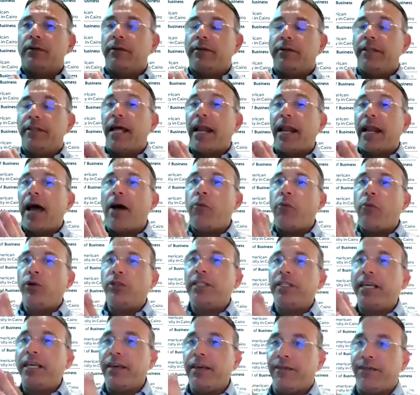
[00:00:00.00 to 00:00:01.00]
that I
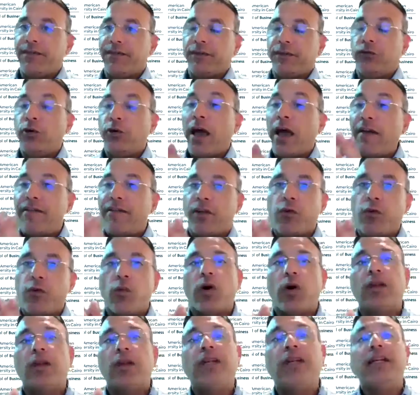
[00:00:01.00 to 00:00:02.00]
would give to
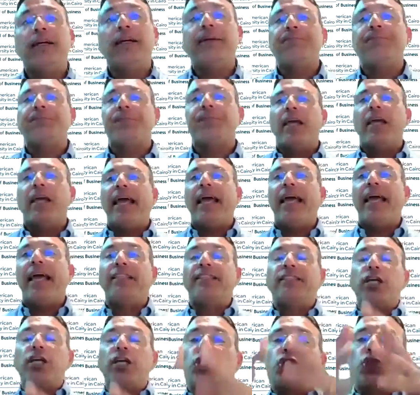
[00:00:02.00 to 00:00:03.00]
everyone
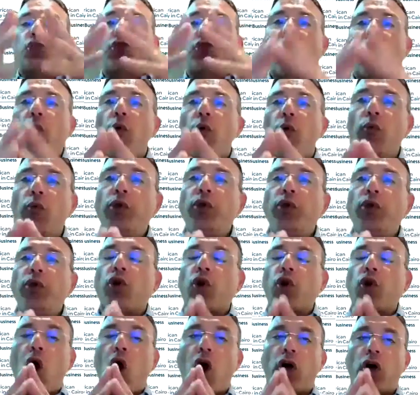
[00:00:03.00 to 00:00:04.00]
is show
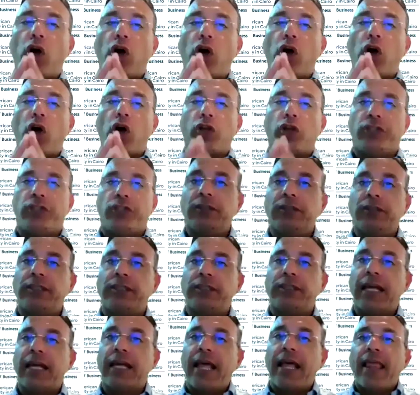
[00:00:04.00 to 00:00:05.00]
your audience
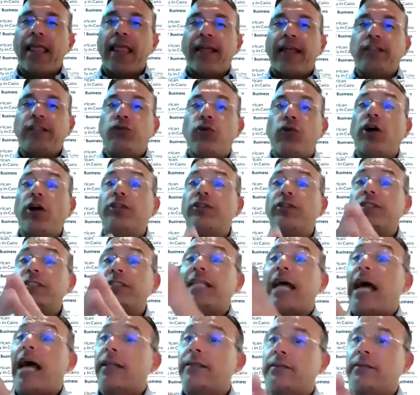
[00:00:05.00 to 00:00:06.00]
that you
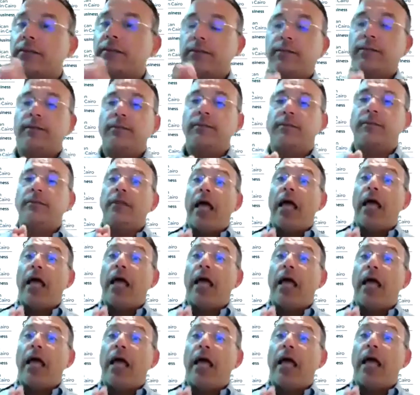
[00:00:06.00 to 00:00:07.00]
understand.
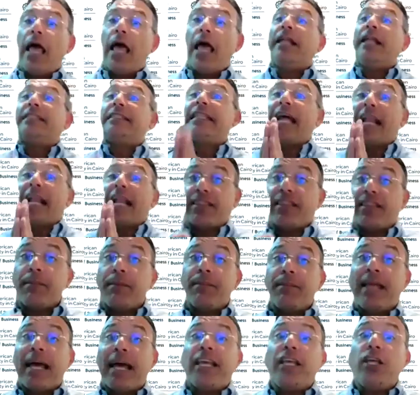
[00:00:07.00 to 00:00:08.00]
Tell them
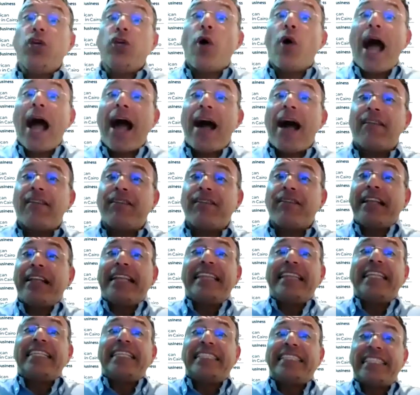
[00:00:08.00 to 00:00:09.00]
that you have
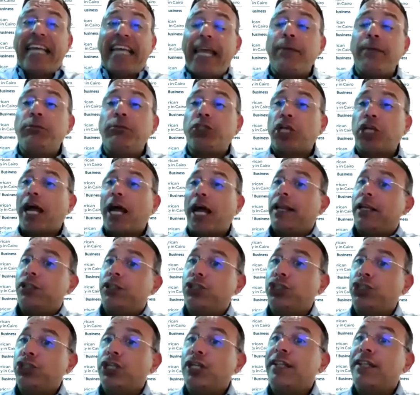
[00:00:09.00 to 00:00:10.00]
the same
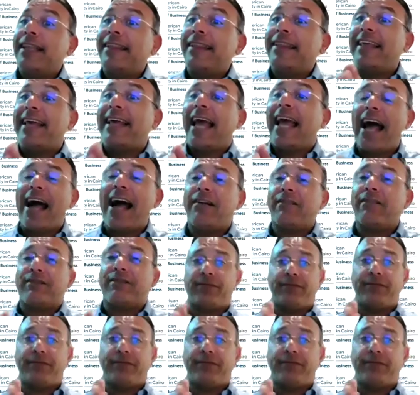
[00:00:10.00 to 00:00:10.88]
challenge that they have.